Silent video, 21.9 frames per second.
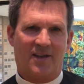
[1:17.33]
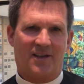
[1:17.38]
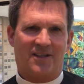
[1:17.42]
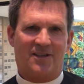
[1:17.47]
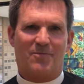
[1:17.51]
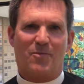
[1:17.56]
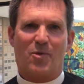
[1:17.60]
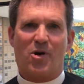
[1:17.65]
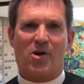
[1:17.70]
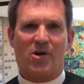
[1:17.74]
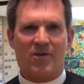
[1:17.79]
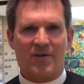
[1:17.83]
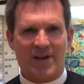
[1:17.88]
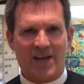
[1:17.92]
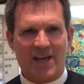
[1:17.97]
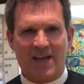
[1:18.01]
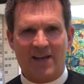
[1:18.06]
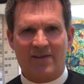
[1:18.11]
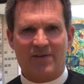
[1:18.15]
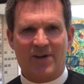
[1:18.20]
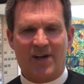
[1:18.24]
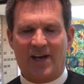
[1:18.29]
Tomorrow
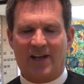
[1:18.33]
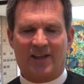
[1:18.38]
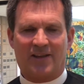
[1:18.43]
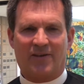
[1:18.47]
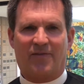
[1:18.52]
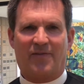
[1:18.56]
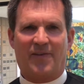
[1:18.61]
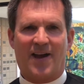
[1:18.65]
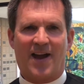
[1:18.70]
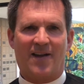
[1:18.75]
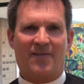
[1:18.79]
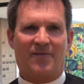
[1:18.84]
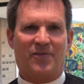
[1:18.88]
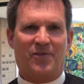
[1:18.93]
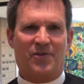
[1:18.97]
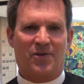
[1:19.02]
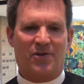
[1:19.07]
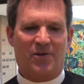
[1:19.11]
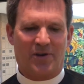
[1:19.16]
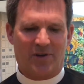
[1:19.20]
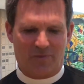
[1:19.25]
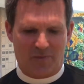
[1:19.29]
evening at the
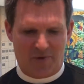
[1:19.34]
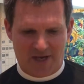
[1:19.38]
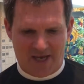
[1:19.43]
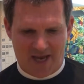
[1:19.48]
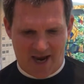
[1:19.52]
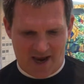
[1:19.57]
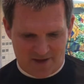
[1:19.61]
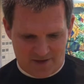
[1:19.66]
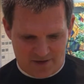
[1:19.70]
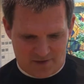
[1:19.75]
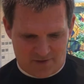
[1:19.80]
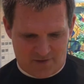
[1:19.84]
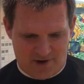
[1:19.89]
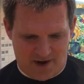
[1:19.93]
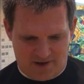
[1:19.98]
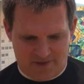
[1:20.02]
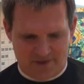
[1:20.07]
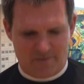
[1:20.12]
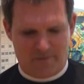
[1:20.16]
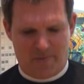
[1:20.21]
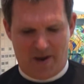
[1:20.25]
5.30, we gather around the